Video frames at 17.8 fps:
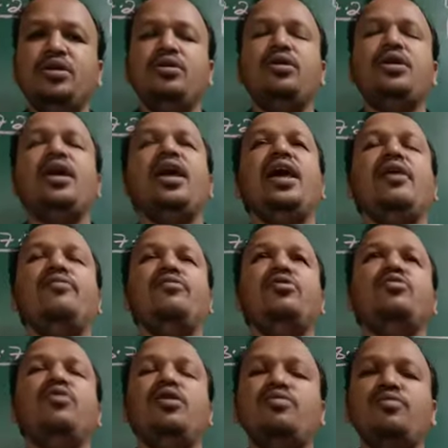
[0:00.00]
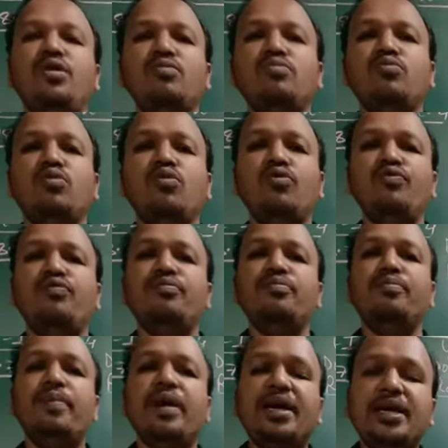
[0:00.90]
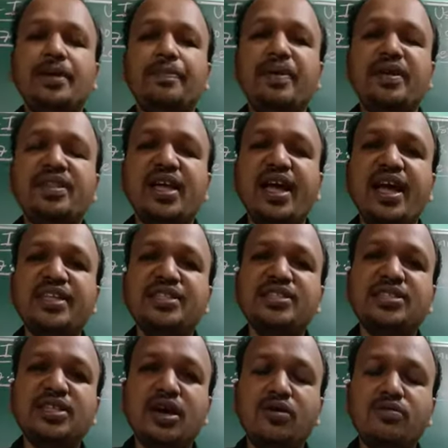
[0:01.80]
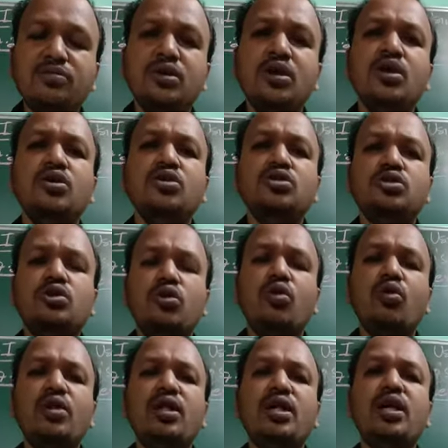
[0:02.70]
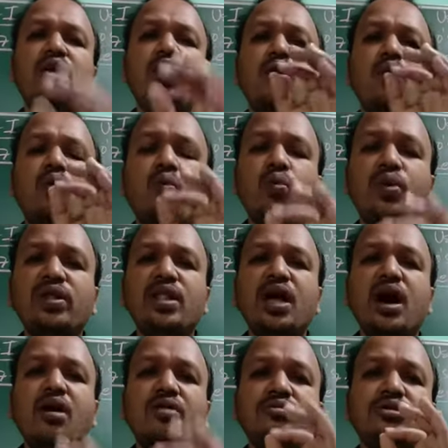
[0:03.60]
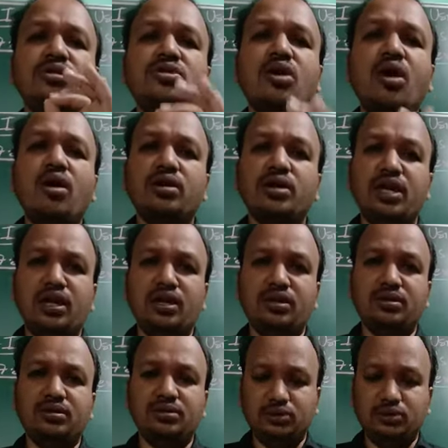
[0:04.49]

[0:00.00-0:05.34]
Okay, everyone will move by keeping the hands down slowly without talking.